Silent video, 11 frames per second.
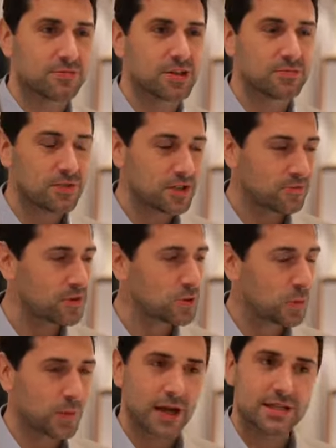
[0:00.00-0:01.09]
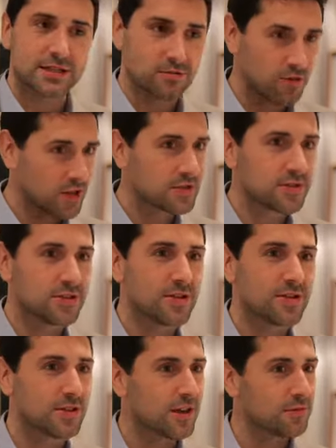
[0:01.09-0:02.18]
We do pricing once a
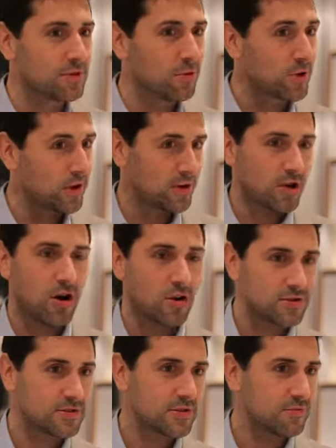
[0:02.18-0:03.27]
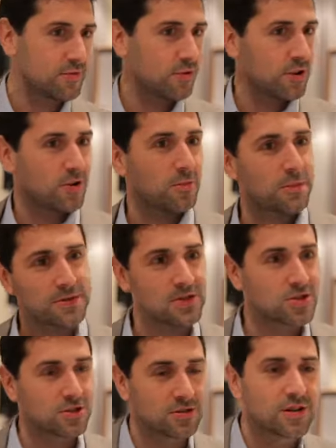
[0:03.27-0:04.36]
year, and we look at our costs, and we look at
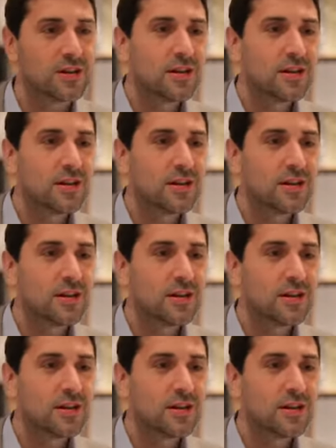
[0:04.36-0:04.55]
competition,